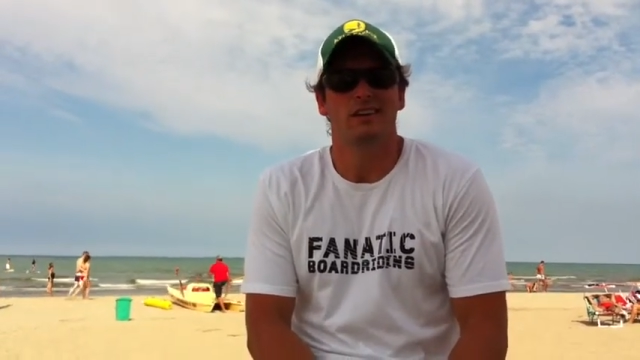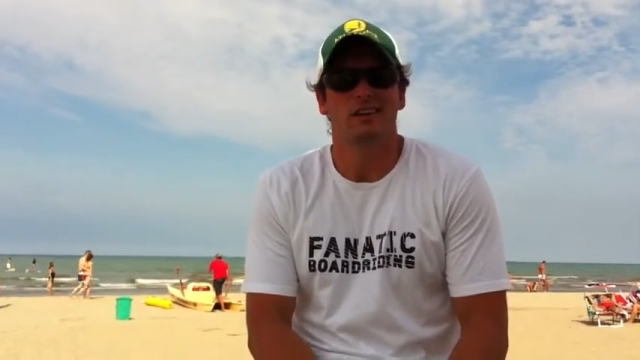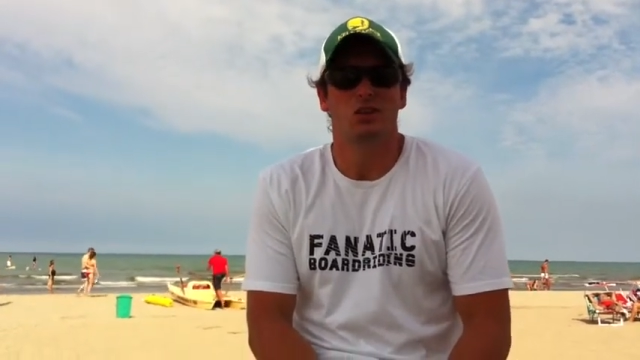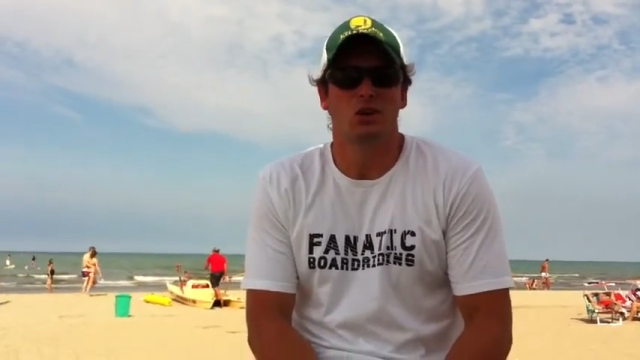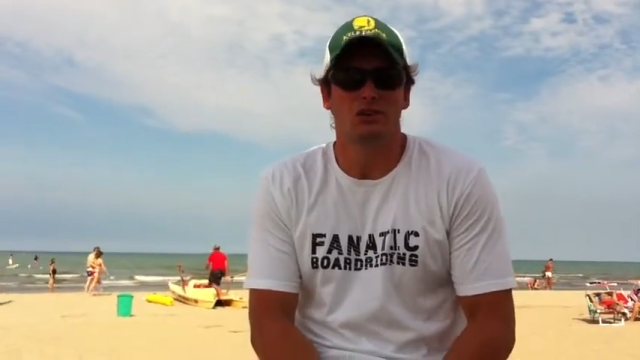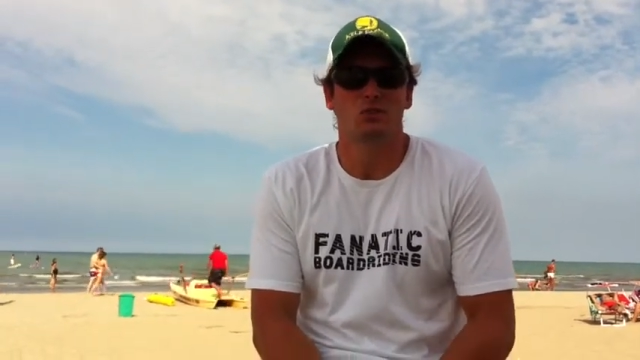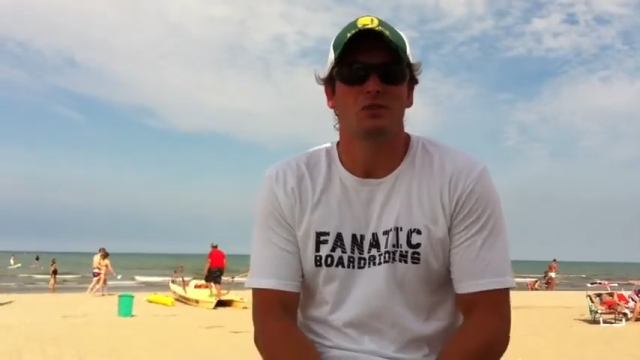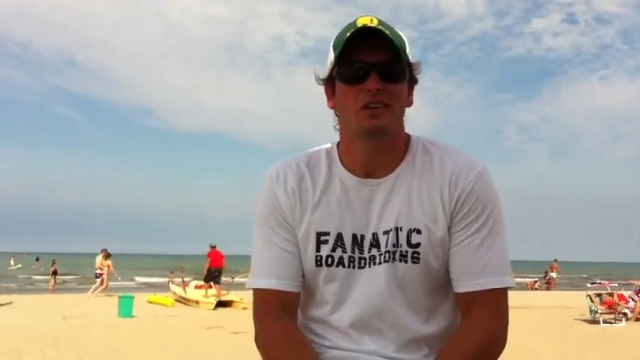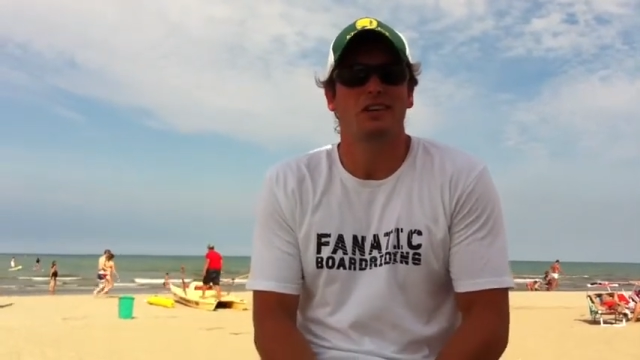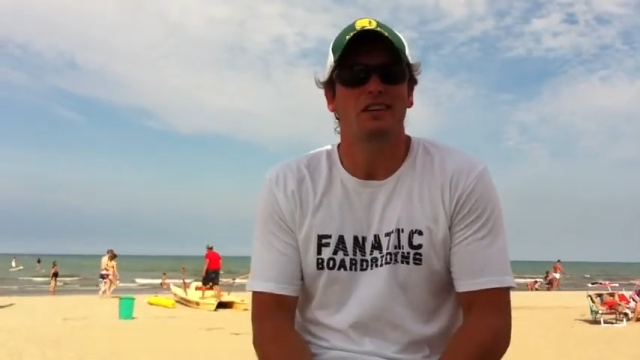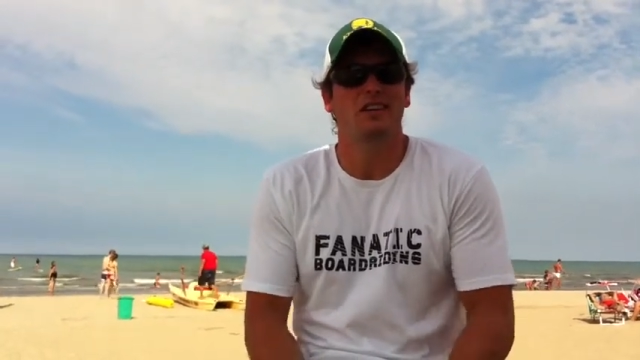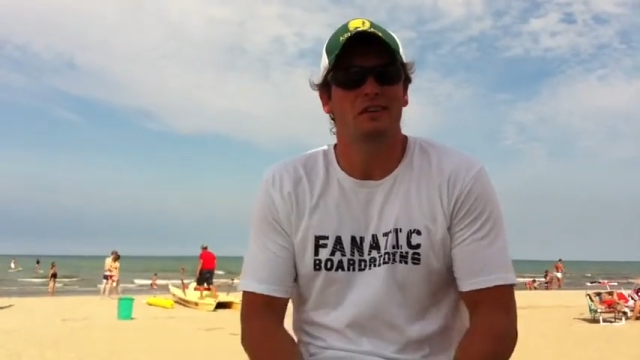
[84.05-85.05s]
as long as
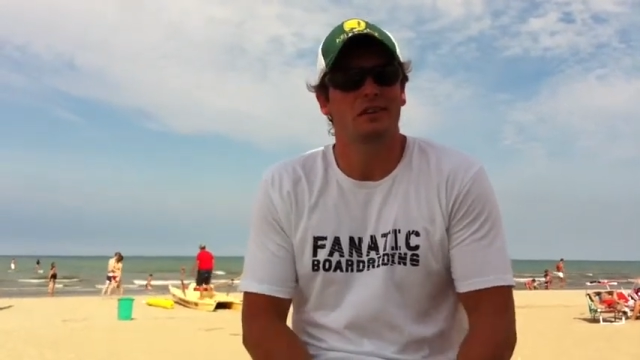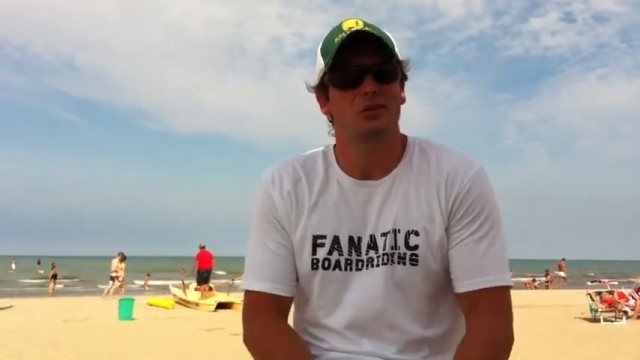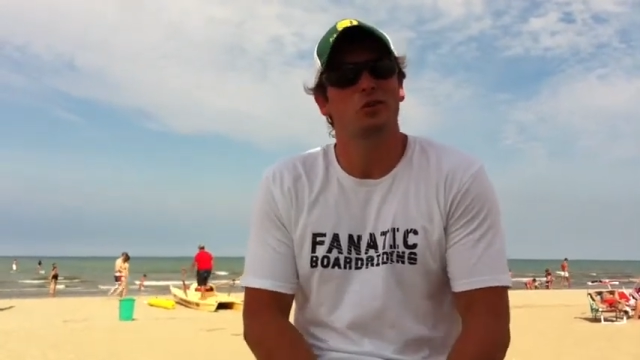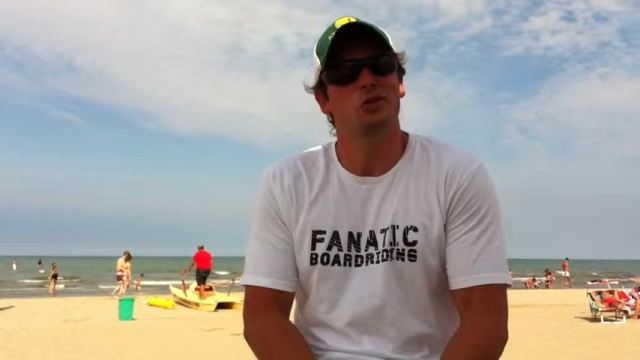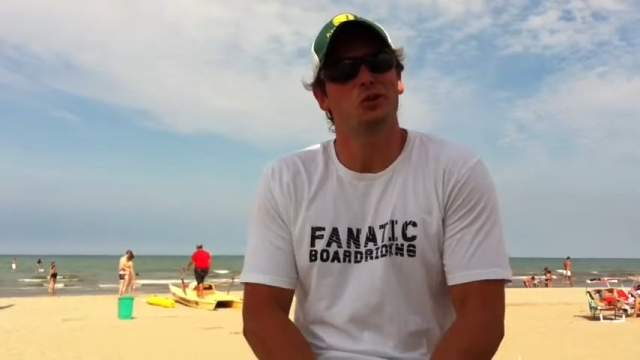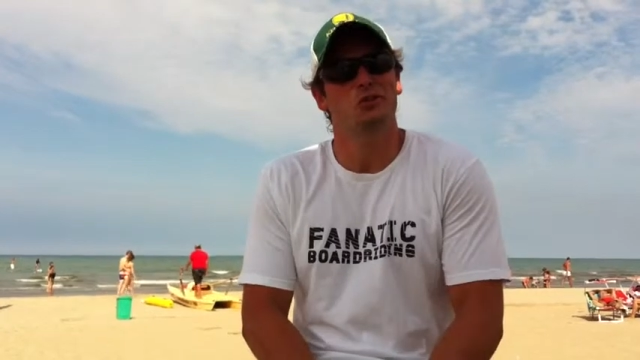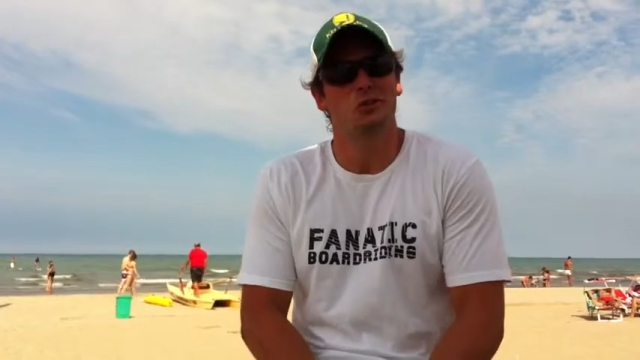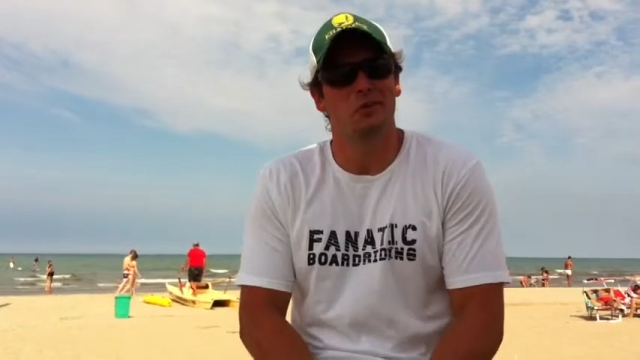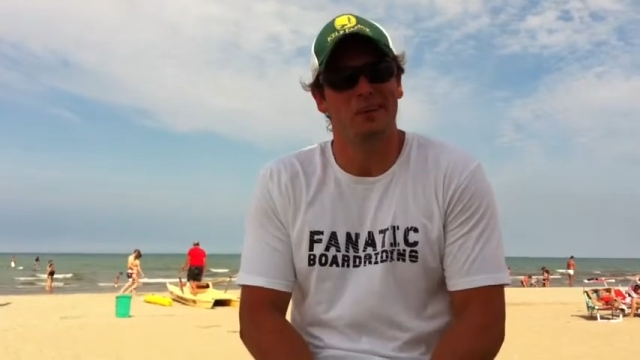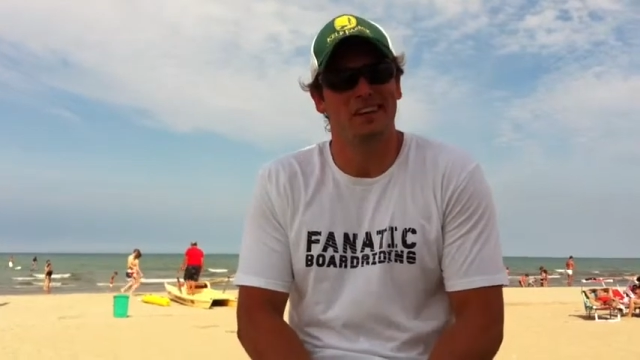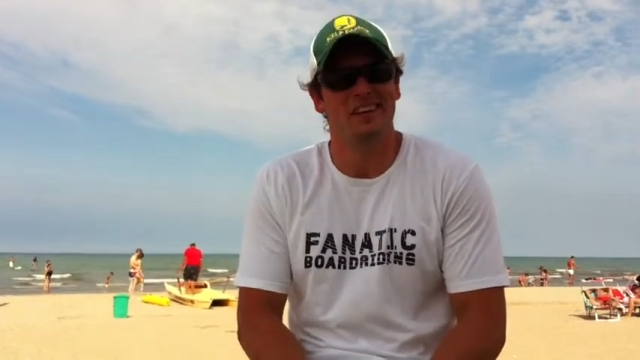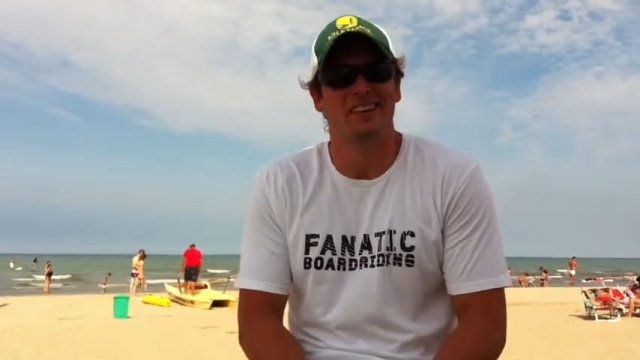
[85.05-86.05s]
we did good use
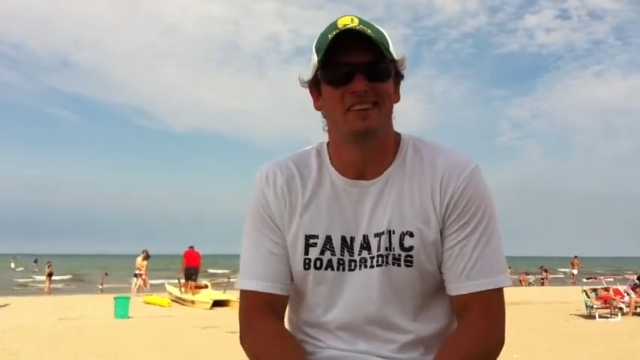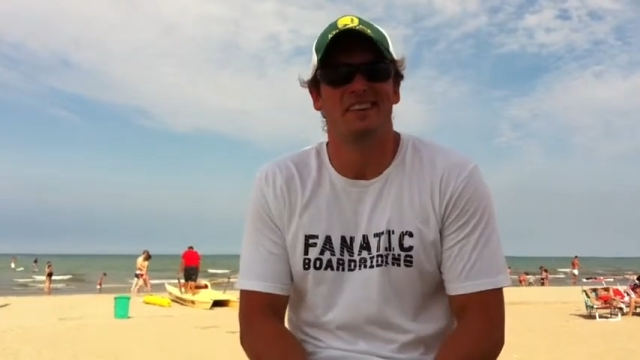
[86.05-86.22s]
of it,